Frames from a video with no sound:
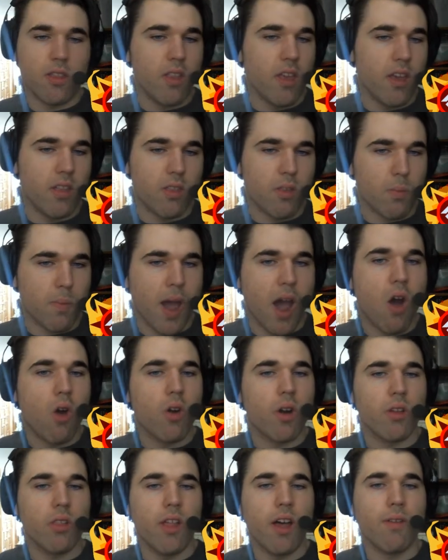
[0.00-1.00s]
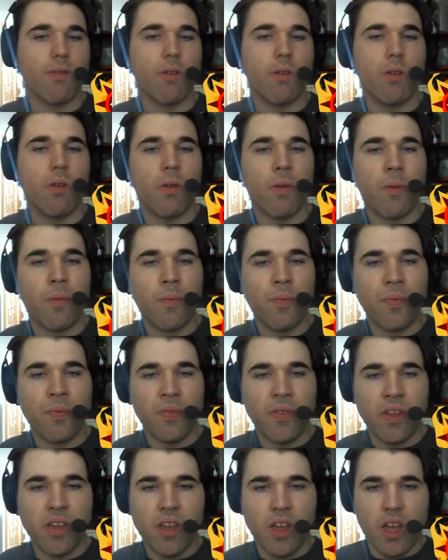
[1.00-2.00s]
its power level.
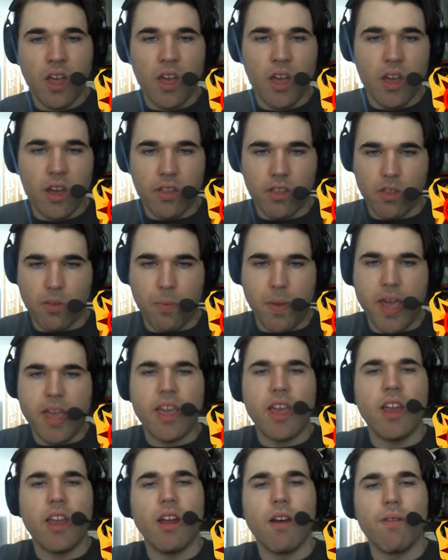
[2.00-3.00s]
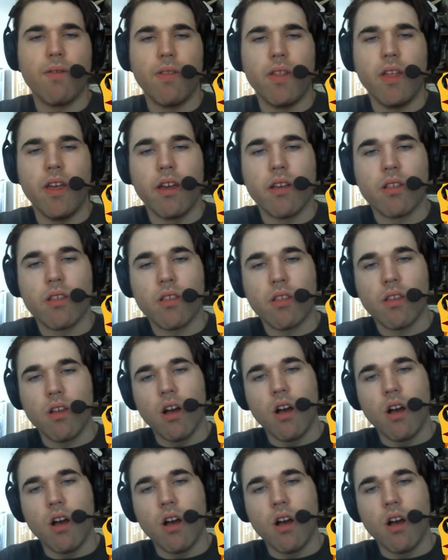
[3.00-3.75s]
Speaking of this,